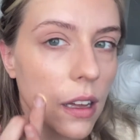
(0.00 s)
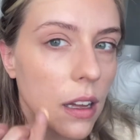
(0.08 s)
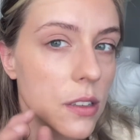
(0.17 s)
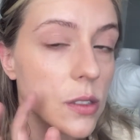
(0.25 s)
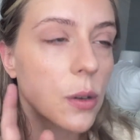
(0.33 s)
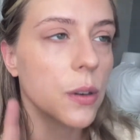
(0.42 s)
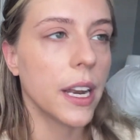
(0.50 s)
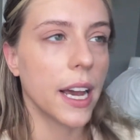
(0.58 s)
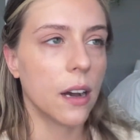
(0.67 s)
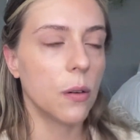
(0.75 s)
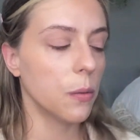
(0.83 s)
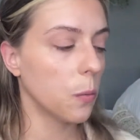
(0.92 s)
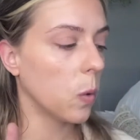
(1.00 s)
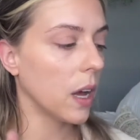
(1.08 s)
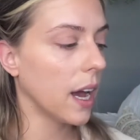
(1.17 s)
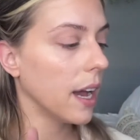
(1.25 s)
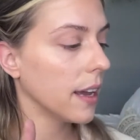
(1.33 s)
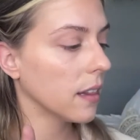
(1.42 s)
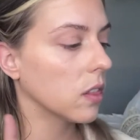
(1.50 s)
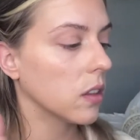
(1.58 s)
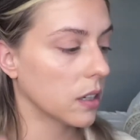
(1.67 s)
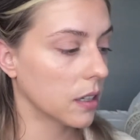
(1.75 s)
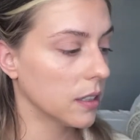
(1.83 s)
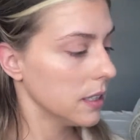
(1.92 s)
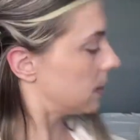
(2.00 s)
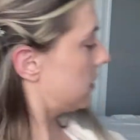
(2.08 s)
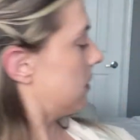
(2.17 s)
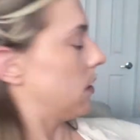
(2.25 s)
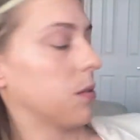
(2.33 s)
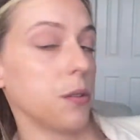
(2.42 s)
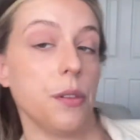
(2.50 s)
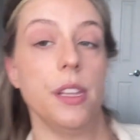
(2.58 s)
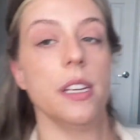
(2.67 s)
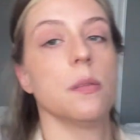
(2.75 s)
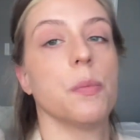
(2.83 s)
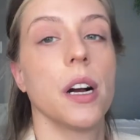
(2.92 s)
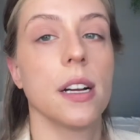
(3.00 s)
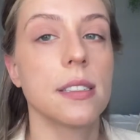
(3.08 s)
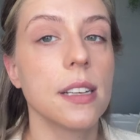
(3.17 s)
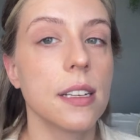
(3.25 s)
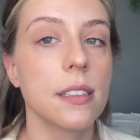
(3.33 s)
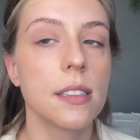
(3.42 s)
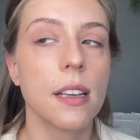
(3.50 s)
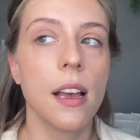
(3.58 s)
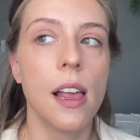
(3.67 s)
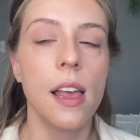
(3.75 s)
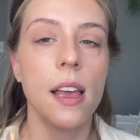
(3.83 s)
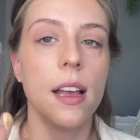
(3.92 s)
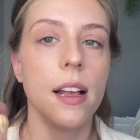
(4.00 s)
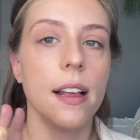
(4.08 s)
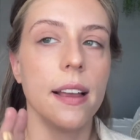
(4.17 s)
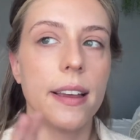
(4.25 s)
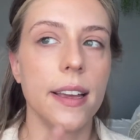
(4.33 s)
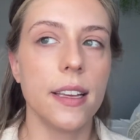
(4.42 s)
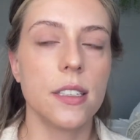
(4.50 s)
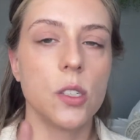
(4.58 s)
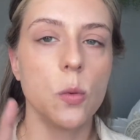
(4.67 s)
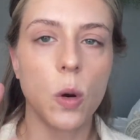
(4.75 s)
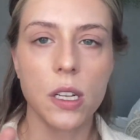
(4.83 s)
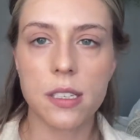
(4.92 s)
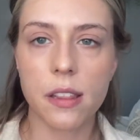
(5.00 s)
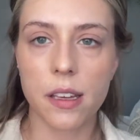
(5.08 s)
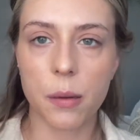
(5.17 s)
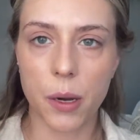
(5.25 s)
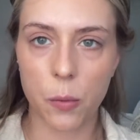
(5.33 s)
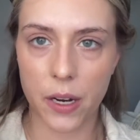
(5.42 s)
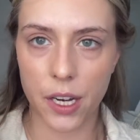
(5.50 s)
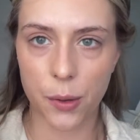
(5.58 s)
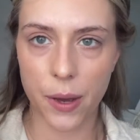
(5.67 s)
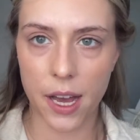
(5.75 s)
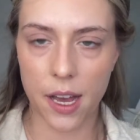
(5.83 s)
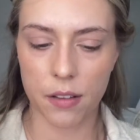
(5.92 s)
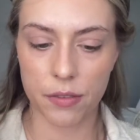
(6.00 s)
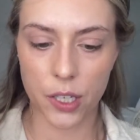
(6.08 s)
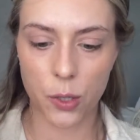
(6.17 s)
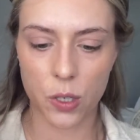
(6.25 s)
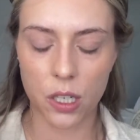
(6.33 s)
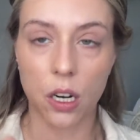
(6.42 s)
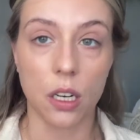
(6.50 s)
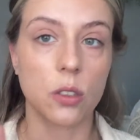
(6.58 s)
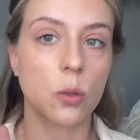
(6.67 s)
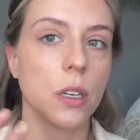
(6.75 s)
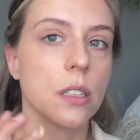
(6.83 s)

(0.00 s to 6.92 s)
So now what I learned through this process is you want to think about where you have your contour.